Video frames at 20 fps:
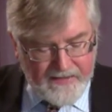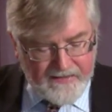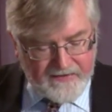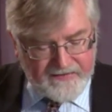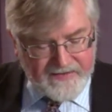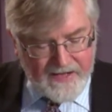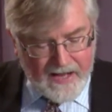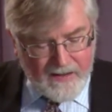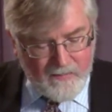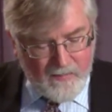In
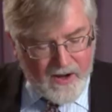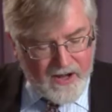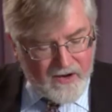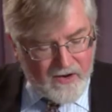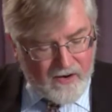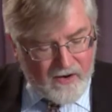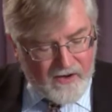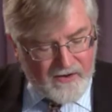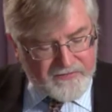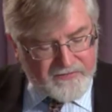the same
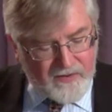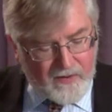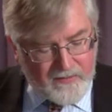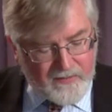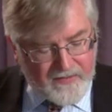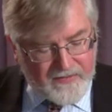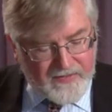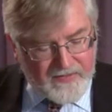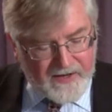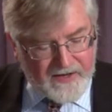way
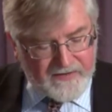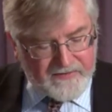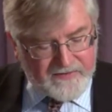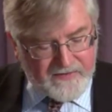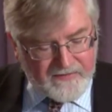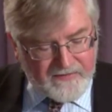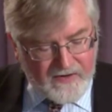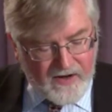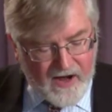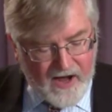also, the
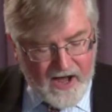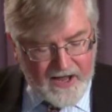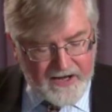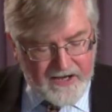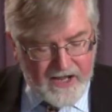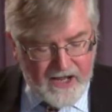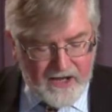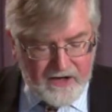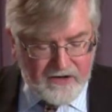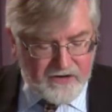things of
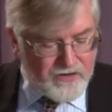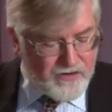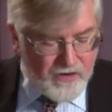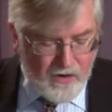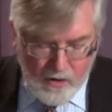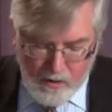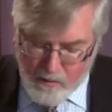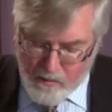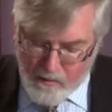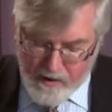God
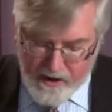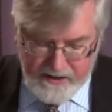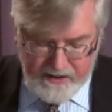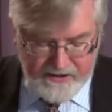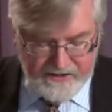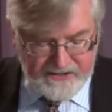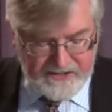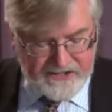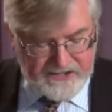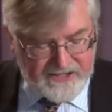no one
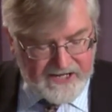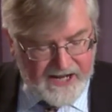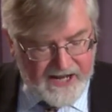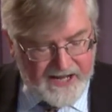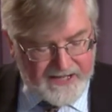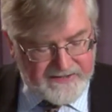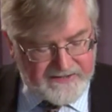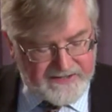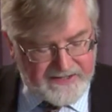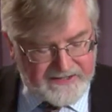
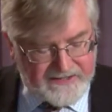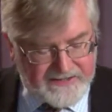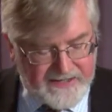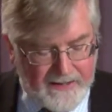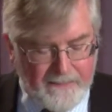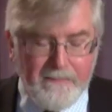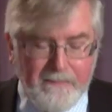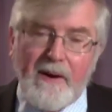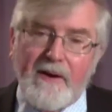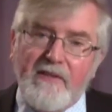understands
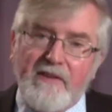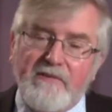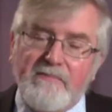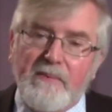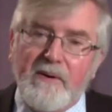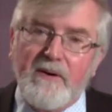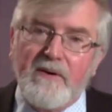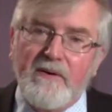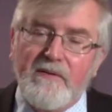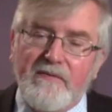except by the
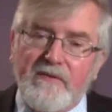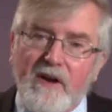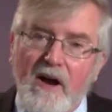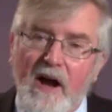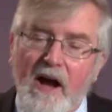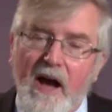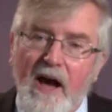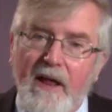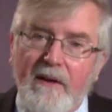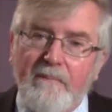Spirit of
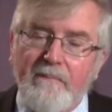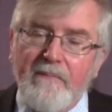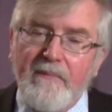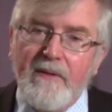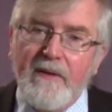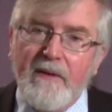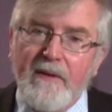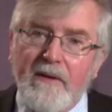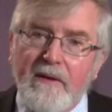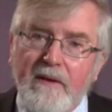God.
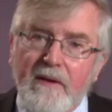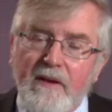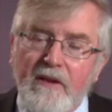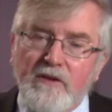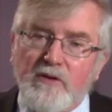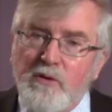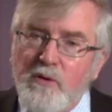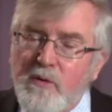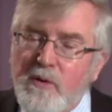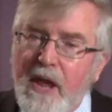
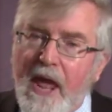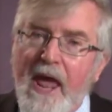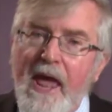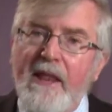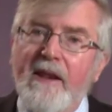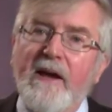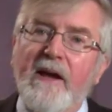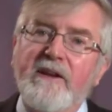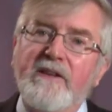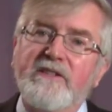So you
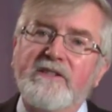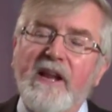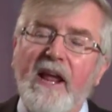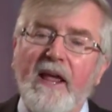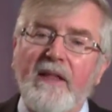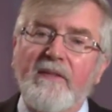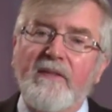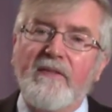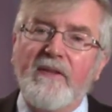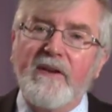can't
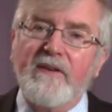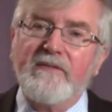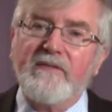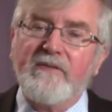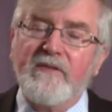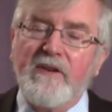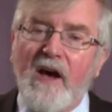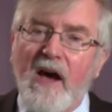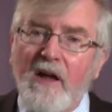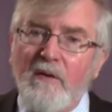understand the things
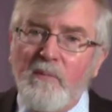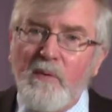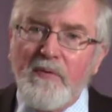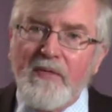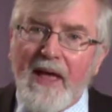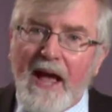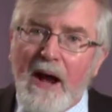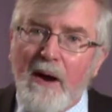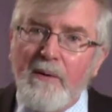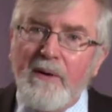of God
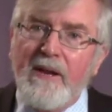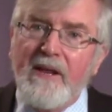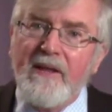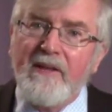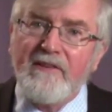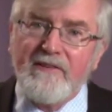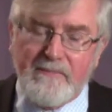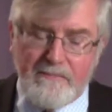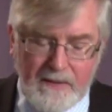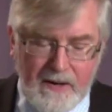without
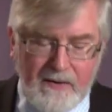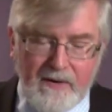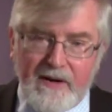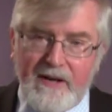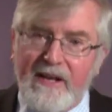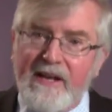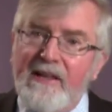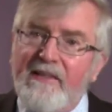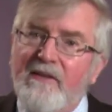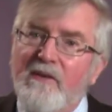his
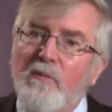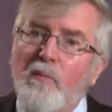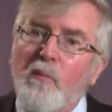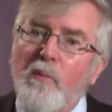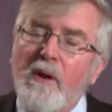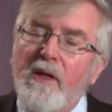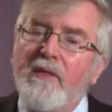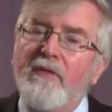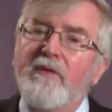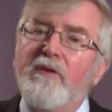Spirit, either
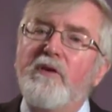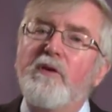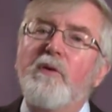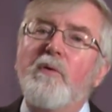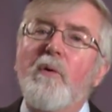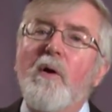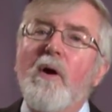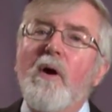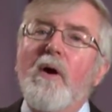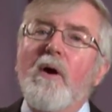with
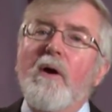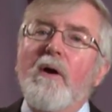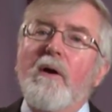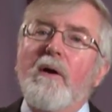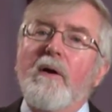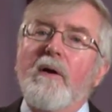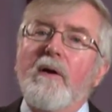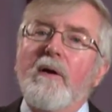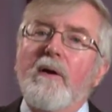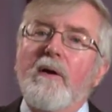you
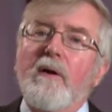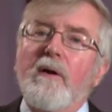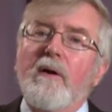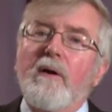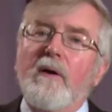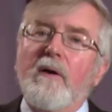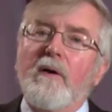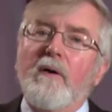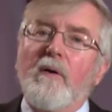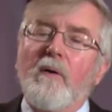
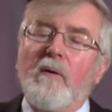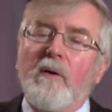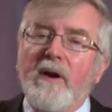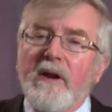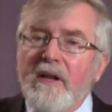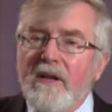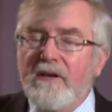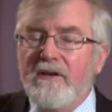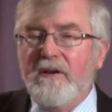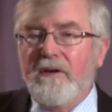or
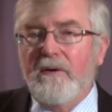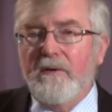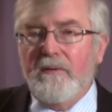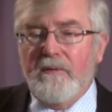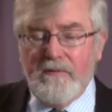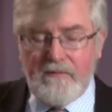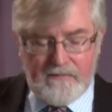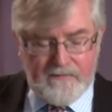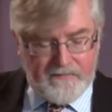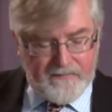in you.